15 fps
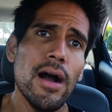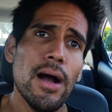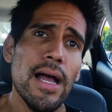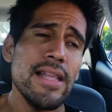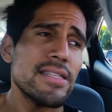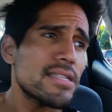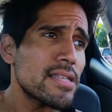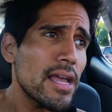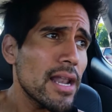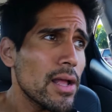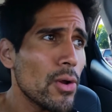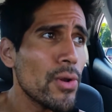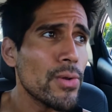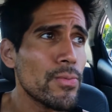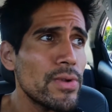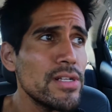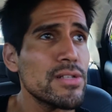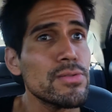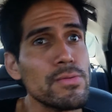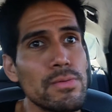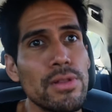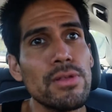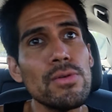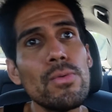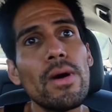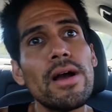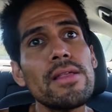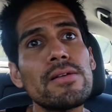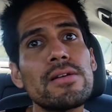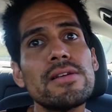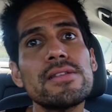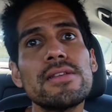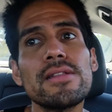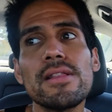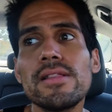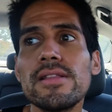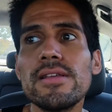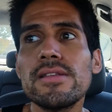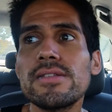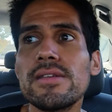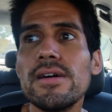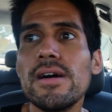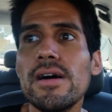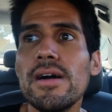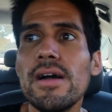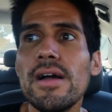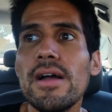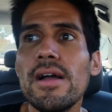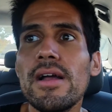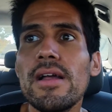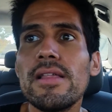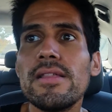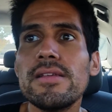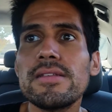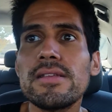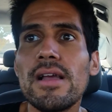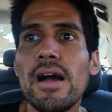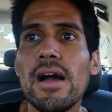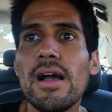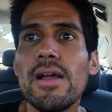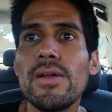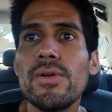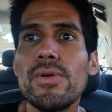Instead, I'm going to reason with you why there isn't this guy